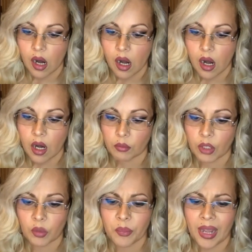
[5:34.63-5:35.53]
But when
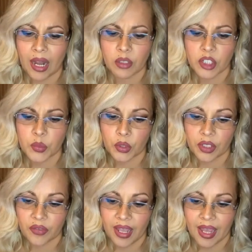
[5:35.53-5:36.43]
power is put in the
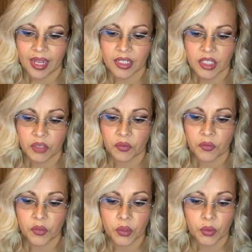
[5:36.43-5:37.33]
hands of a
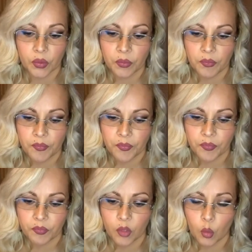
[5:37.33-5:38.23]
few,
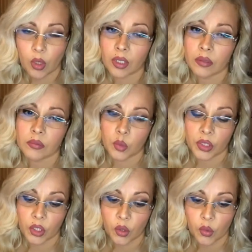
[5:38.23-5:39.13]
well, we
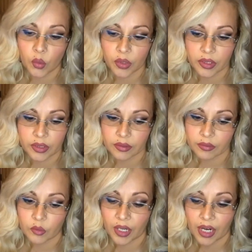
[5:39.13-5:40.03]
know what
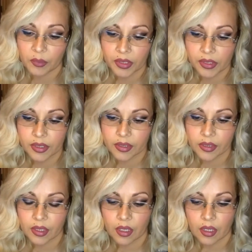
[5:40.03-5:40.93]
happens.
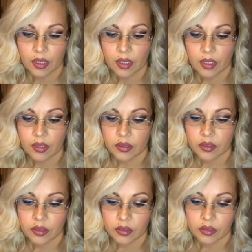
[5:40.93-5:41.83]

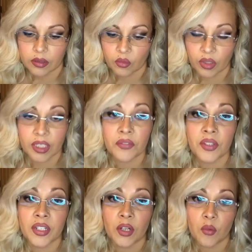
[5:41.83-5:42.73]
We're living it
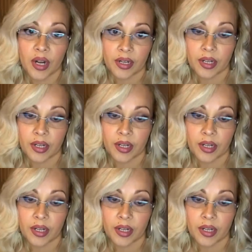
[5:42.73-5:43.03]
right now.